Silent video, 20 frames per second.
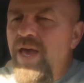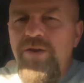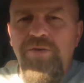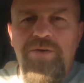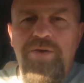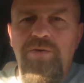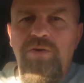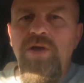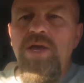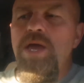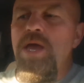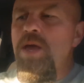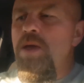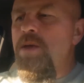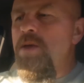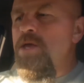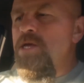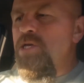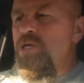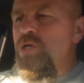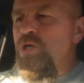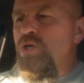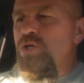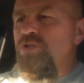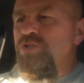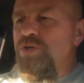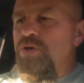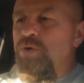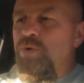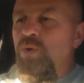I don't
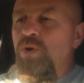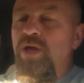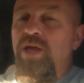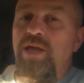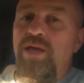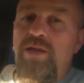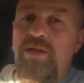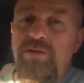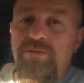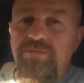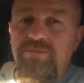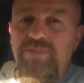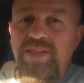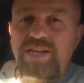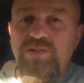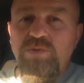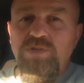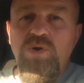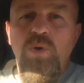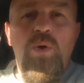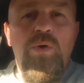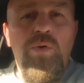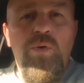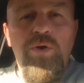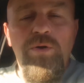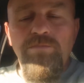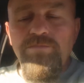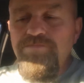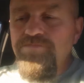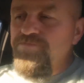know. So that's what's going
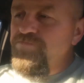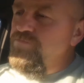on.